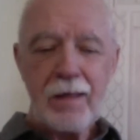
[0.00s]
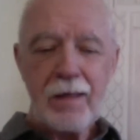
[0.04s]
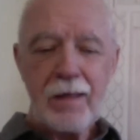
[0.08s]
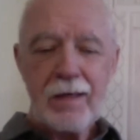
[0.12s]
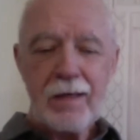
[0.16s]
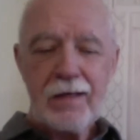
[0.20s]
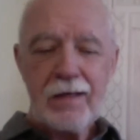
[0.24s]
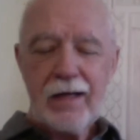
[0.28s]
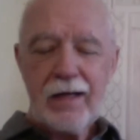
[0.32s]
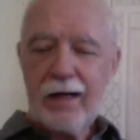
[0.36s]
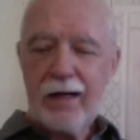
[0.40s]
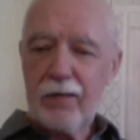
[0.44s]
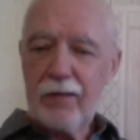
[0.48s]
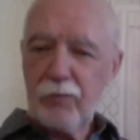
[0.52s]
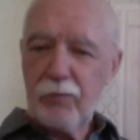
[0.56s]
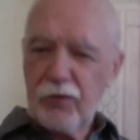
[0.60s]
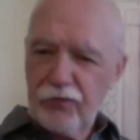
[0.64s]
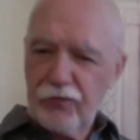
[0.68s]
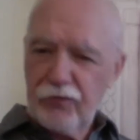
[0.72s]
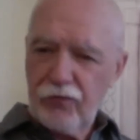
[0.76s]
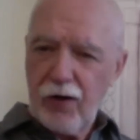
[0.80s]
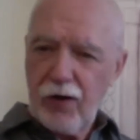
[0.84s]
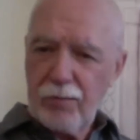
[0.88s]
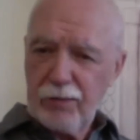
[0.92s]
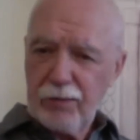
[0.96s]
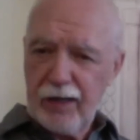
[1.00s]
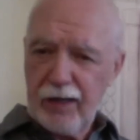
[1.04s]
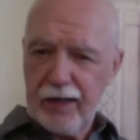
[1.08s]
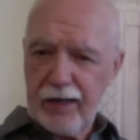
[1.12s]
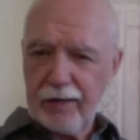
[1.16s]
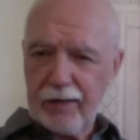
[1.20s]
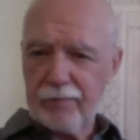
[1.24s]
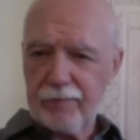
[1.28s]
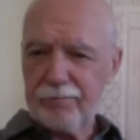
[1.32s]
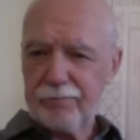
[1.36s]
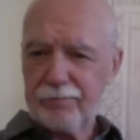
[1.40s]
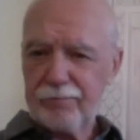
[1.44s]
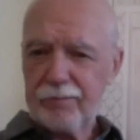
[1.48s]
And it was troubling.
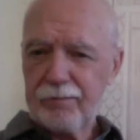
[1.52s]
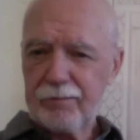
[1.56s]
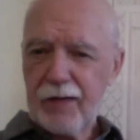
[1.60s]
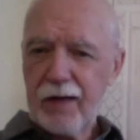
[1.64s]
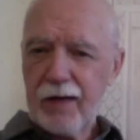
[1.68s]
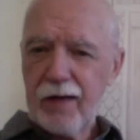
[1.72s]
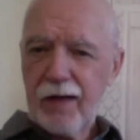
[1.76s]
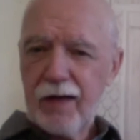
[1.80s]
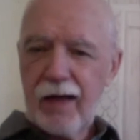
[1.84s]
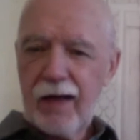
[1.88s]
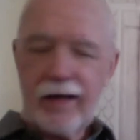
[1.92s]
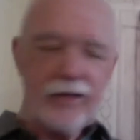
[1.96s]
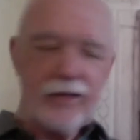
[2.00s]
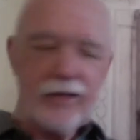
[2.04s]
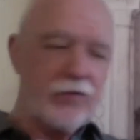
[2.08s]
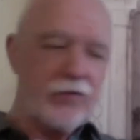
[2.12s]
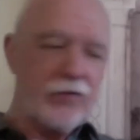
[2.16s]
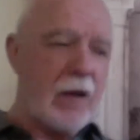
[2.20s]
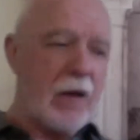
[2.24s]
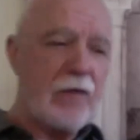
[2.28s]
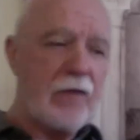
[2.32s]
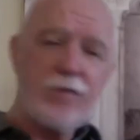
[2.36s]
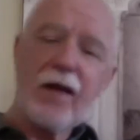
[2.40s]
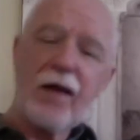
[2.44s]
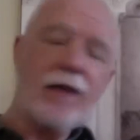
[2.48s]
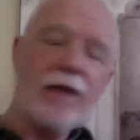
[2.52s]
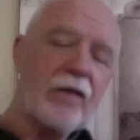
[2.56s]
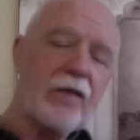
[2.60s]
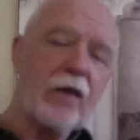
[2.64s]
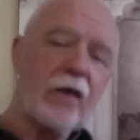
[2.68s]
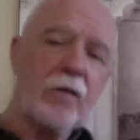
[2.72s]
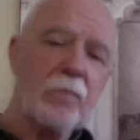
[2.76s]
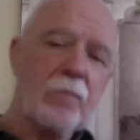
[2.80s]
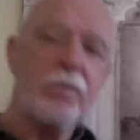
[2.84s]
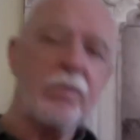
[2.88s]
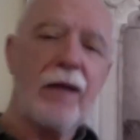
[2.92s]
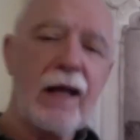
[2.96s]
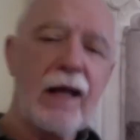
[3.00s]
And as a matter of fact, I
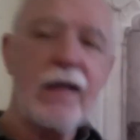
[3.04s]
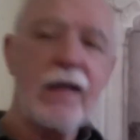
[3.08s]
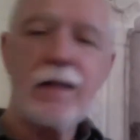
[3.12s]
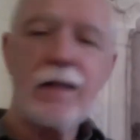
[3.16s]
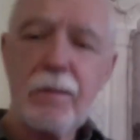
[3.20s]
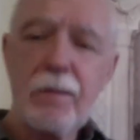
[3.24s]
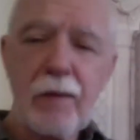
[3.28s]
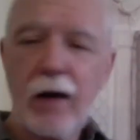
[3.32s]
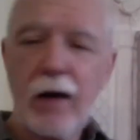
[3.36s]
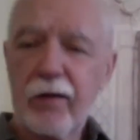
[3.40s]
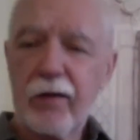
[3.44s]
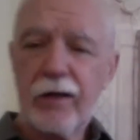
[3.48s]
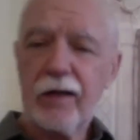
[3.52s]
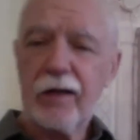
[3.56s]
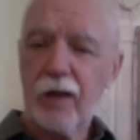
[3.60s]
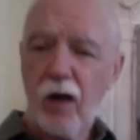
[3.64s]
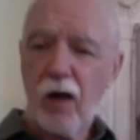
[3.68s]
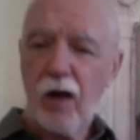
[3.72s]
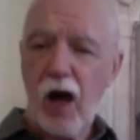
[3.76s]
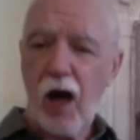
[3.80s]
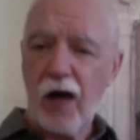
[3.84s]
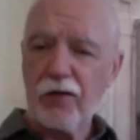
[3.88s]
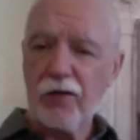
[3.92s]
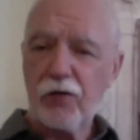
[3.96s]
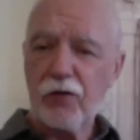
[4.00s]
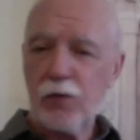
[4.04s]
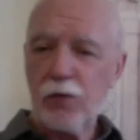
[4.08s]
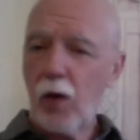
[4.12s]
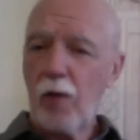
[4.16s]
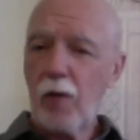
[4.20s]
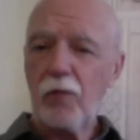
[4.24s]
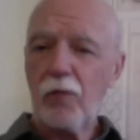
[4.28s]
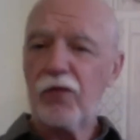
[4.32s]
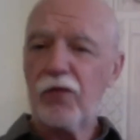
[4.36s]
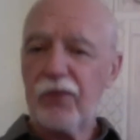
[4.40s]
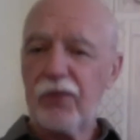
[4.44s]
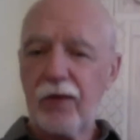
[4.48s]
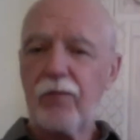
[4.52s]
complained about it a lot to
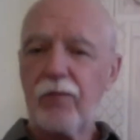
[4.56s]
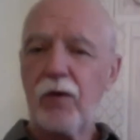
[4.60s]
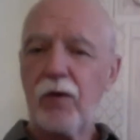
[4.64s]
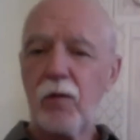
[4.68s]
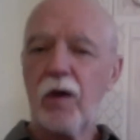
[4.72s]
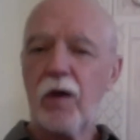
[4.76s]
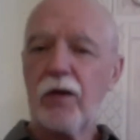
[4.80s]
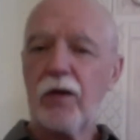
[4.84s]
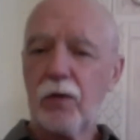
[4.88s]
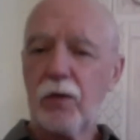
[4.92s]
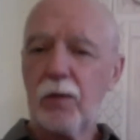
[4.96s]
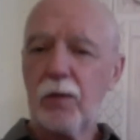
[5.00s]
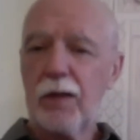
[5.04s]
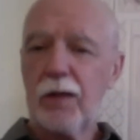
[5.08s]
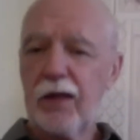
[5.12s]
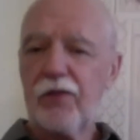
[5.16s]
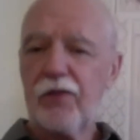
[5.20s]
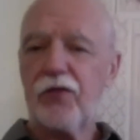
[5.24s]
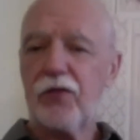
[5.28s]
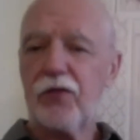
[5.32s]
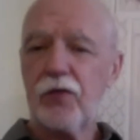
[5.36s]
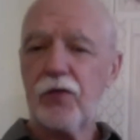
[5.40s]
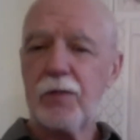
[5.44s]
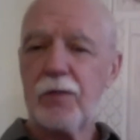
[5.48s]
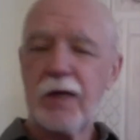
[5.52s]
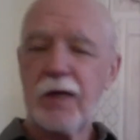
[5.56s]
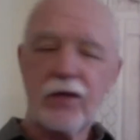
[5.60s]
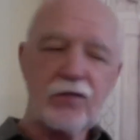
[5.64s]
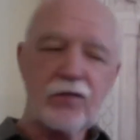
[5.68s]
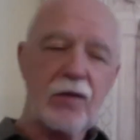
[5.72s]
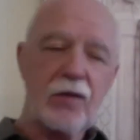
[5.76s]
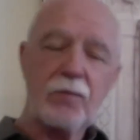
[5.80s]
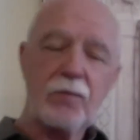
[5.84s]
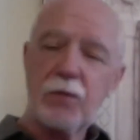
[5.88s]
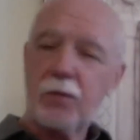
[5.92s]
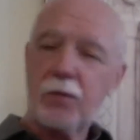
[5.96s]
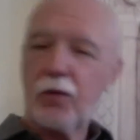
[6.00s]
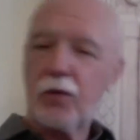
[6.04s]
almost everyone who would listen to me
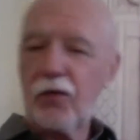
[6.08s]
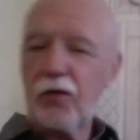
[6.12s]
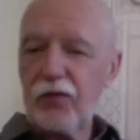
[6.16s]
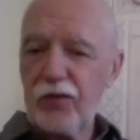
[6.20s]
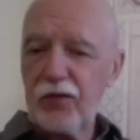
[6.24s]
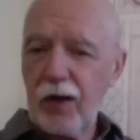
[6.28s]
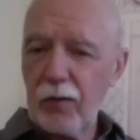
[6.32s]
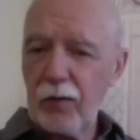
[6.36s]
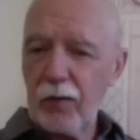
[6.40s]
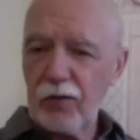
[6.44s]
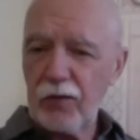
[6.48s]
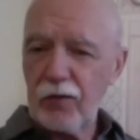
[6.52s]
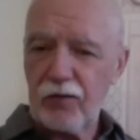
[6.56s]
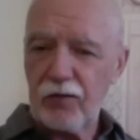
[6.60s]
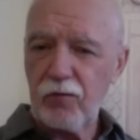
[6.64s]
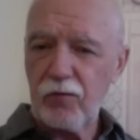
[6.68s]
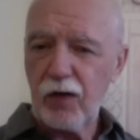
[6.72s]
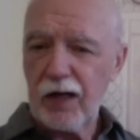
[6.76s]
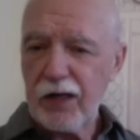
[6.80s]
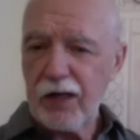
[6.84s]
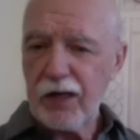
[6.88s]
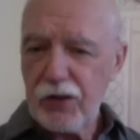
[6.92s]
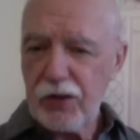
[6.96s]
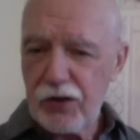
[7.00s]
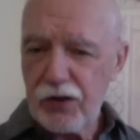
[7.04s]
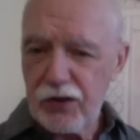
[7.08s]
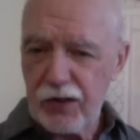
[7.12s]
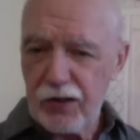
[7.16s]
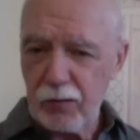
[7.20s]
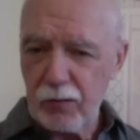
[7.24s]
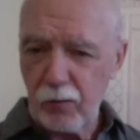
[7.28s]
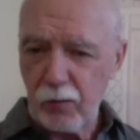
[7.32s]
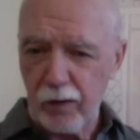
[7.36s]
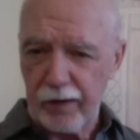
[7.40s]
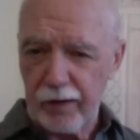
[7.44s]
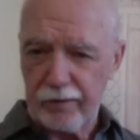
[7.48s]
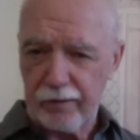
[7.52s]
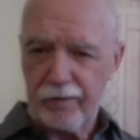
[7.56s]
except the person I was in relationship
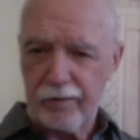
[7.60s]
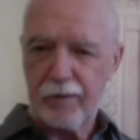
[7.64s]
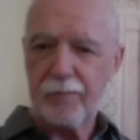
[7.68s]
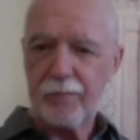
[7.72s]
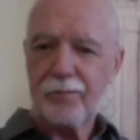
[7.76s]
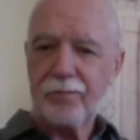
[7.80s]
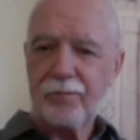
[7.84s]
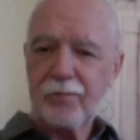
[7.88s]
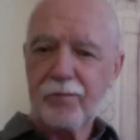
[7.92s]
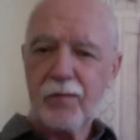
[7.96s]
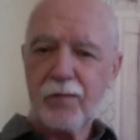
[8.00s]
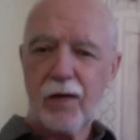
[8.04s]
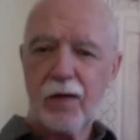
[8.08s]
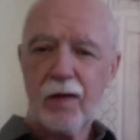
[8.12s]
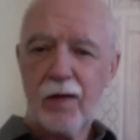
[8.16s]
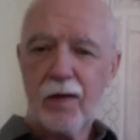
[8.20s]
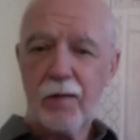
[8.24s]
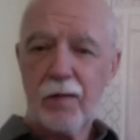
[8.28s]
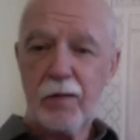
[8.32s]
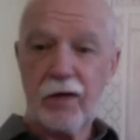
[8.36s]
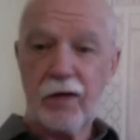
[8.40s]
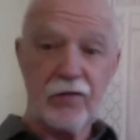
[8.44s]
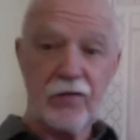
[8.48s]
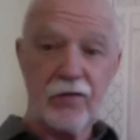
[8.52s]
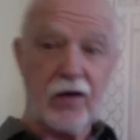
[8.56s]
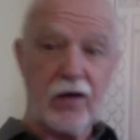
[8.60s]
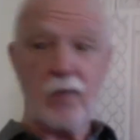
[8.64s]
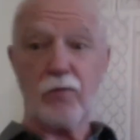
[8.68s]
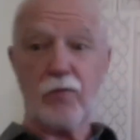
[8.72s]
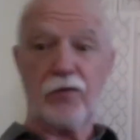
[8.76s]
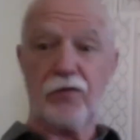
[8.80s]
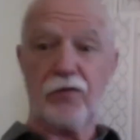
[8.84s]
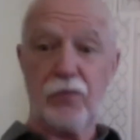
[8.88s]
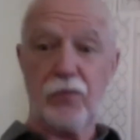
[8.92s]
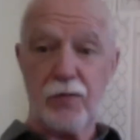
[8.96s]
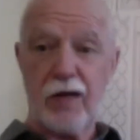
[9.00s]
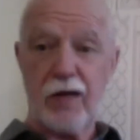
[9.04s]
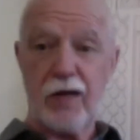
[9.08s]
with, because that was
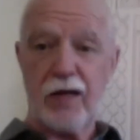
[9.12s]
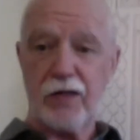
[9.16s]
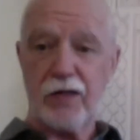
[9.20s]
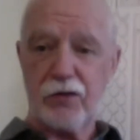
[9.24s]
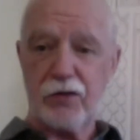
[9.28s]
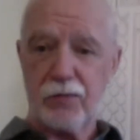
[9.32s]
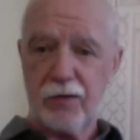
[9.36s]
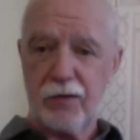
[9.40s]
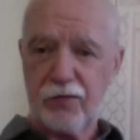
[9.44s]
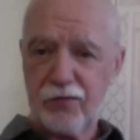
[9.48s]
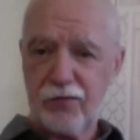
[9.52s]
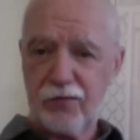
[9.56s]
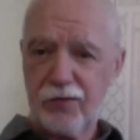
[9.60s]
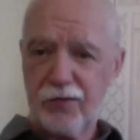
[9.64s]
too dangerous.